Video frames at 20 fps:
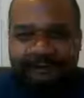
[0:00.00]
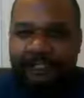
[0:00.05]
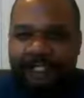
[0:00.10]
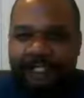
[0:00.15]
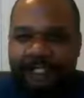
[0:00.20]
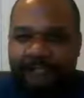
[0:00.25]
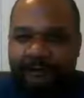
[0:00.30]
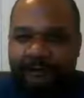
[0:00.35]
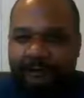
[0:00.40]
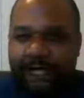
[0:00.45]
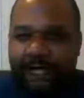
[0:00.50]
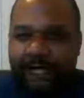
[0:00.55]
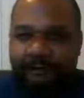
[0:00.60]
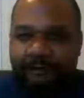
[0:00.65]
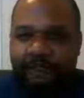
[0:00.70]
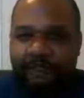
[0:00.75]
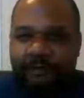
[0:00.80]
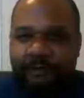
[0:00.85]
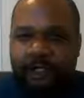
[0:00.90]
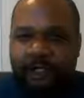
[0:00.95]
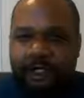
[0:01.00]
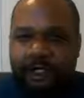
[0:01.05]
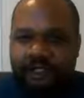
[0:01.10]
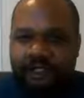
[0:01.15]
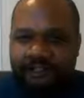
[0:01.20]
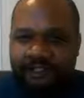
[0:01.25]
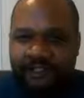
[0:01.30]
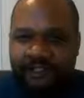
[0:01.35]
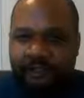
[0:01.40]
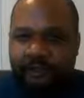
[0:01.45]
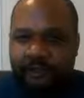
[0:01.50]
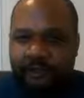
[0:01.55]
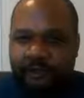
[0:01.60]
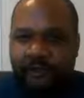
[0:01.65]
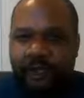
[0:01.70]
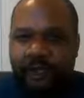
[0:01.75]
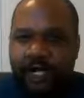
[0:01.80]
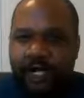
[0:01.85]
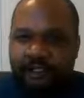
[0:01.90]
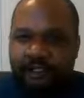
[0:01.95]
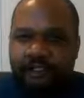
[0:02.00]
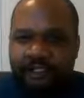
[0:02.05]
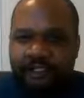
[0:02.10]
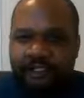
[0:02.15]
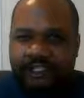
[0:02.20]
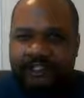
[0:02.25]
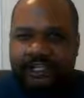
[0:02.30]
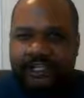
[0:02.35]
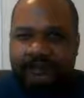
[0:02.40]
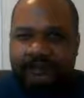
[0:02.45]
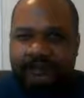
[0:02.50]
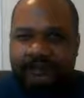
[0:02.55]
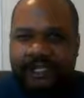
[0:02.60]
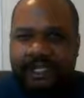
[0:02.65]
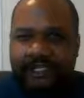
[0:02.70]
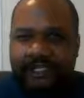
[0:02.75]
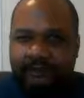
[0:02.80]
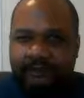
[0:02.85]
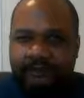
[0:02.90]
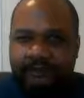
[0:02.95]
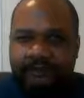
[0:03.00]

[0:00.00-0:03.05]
Vee, Ralph Smart, and Teal Swan all at the same time?